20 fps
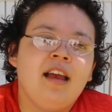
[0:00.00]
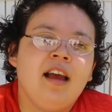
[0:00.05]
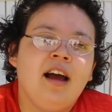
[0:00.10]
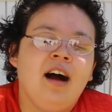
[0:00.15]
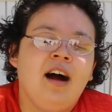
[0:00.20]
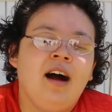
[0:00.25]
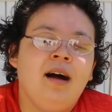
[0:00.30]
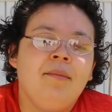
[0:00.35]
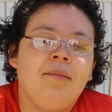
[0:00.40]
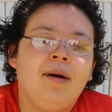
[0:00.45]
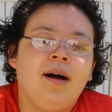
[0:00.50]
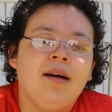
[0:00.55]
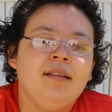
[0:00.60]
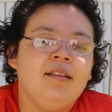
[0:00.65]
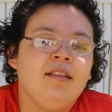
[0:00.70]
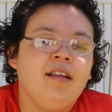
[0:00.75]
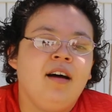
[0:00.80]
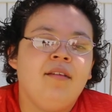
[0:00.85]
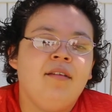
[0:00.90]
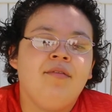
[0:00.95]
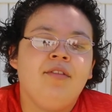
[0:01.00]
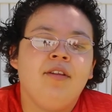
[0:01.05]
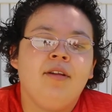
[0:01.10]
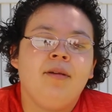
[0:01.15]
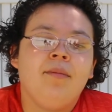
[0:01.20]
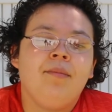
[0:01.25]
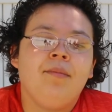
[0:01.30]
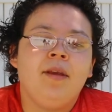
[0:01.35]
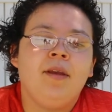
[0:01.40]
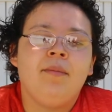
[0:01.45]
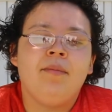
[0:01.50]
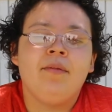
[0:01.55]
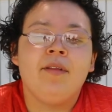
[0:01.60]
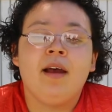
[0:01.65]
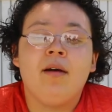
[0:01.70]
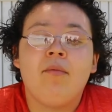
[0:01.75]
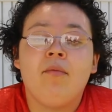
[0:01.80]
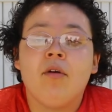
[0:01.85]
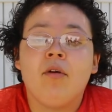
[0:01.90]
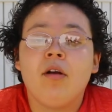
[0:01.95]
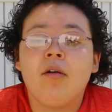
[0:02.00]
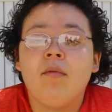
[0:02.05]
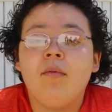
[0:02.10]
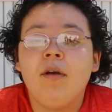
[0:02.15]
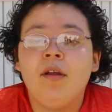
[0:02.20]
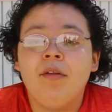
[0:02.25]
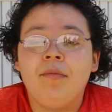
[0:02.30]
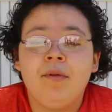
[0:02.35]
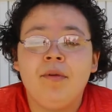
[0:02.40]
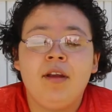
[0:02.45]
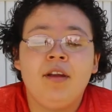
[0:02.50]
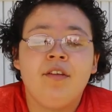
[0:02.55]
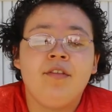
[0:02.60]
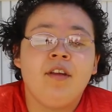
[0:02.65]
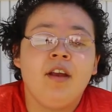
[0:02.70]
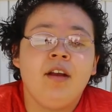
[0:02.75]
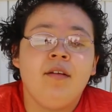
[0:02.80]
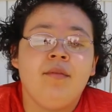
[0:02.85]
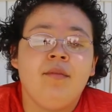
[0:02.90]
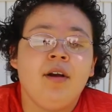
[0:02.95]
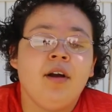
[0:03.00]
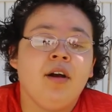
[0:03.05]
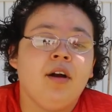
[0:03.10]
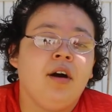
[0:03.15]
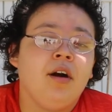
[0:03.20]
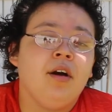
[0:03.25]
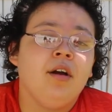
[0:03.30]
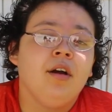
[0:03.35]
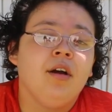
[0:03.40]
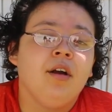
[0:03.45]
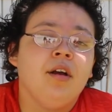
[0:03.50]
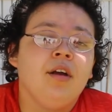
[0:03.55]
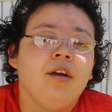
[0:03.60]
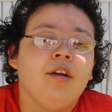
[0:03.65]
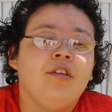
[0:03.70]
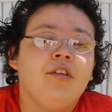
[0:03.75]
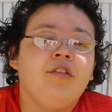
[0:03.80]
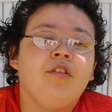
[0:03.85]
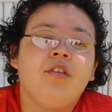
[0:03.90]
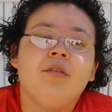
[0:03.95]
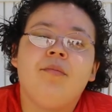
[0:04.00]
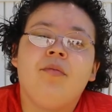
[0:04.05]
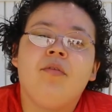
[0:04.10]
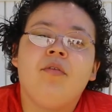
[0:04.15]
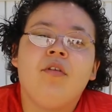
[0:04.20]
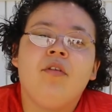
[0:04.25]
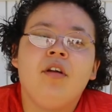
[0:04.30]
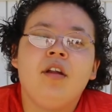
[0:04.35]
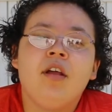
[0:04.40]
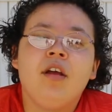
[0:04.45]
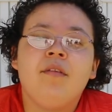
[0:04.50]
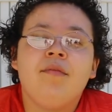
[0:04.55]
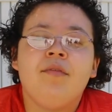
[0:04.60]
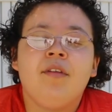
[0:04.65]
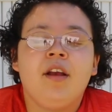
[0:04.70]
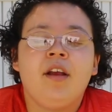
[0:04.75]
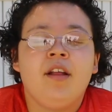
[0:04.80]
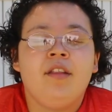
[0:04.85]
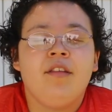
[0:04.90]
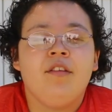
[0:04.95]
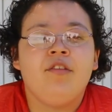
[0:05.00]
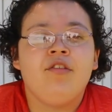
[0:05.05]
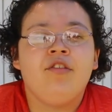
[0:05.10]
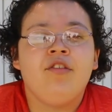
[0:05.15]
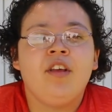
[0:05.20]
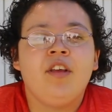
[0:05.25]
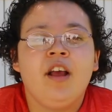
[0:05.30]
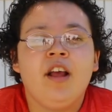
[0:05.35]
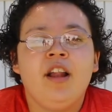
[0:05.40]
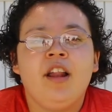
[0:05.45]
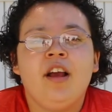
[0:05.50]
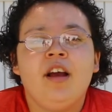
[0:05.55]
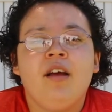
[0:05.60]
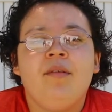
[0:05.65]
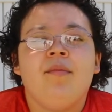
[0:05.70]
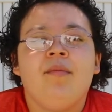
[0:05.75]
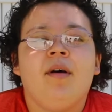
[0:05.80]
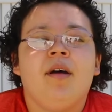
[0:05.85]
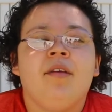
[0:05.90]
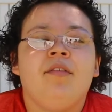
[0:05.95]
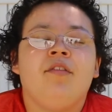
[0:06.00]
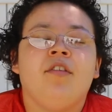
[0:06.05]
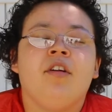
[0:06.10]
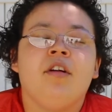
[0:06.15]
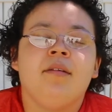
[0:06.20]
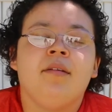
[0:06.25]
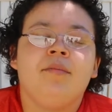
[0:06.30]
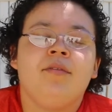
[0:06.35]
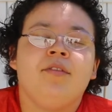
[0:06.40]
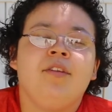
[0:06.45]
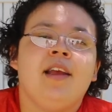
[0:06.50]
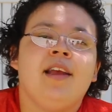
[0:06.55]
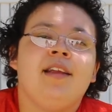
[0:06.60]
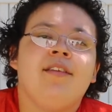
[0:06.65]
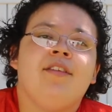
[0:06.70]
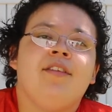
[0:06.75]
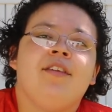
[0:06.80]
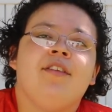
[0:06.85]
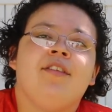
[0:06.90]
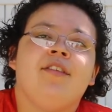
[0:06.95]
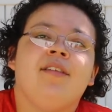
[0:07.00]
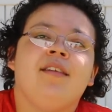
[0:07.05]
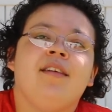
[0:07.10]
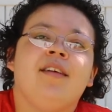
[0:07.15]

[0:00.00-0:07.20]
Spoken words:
I love the people I work with because they are very supportive, they're understanding of my circumstances.